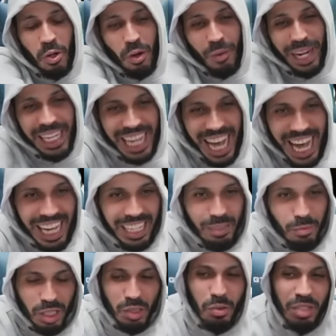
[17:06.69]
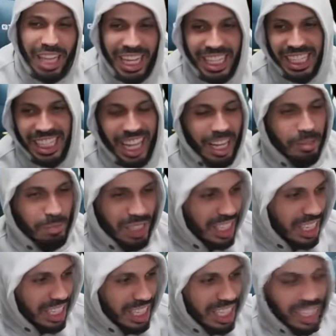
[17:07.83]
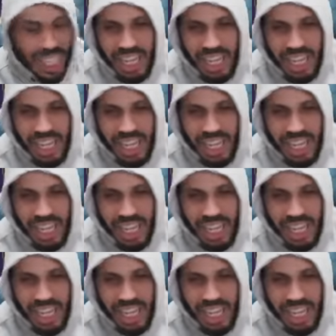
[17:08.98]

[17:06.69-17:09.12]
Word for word: already had him. We do get clamps there.